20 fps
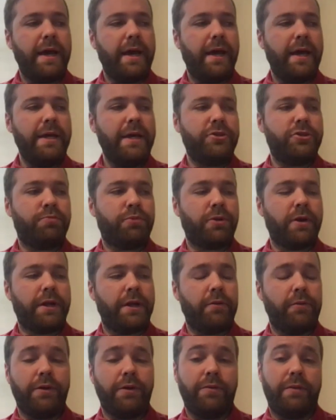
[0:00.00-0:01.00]
each
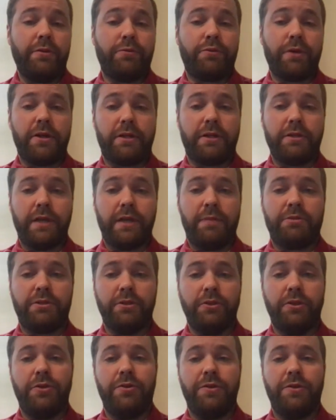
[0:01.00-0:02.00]
product is
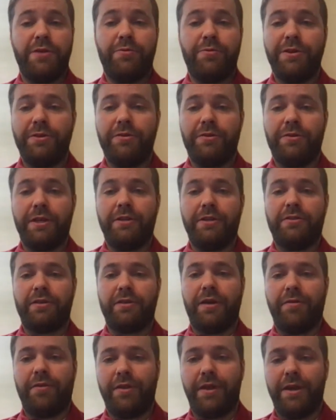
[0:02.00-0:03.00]
absolutely unique. We do things
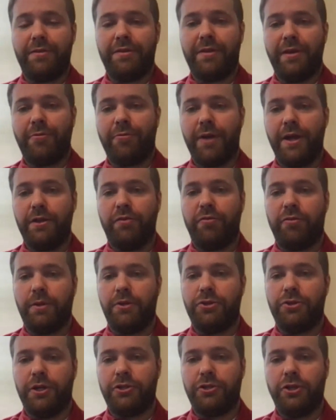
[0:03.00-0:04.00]
that range from a
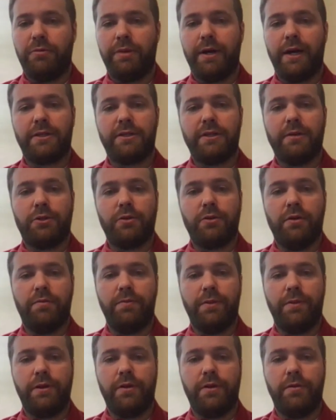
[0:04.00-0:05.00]
junction box up to
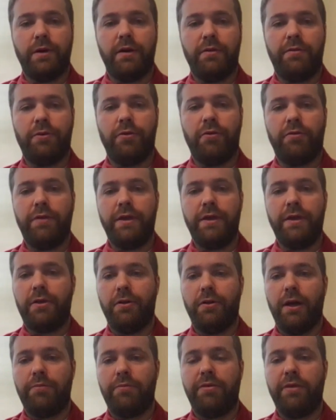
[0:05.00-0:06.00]
a full vehicle
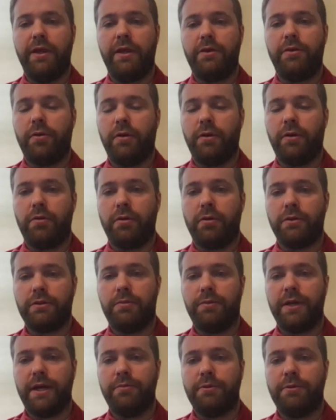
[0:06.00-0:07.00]
upfit, or
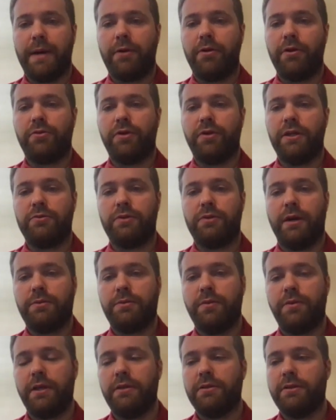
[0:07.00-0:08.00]
sometimes powertrain swaps
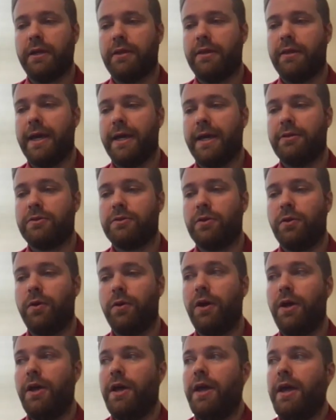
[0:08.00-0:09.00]
and things like that.
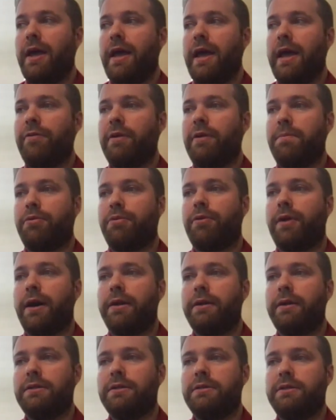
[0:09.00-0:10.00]
So every
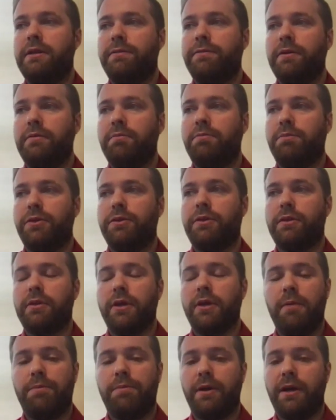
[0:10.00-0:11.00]
product is different, but the
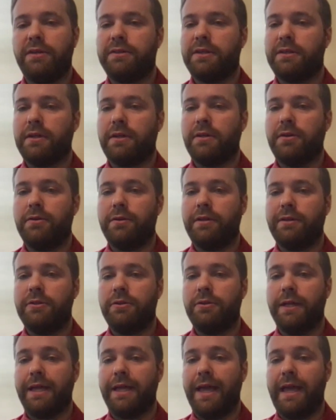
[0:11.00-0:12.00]
thought process that goes
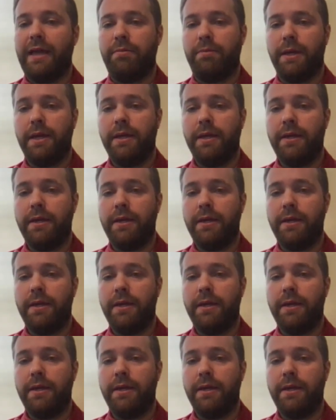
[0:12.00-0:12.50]
into it can't be.